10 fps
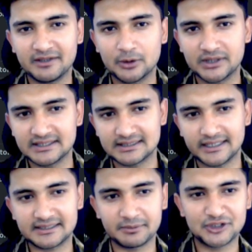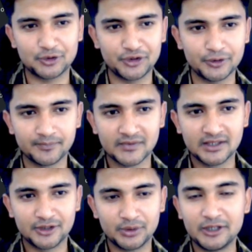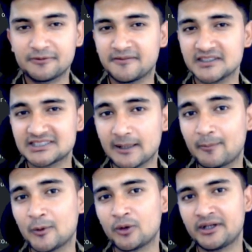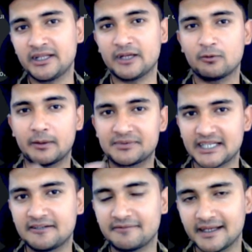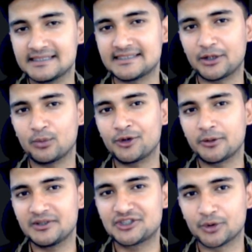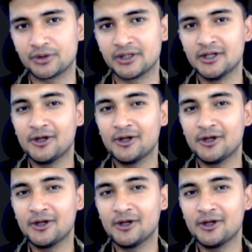do this? Let me show you. You need to first upload the website files that you want to be shown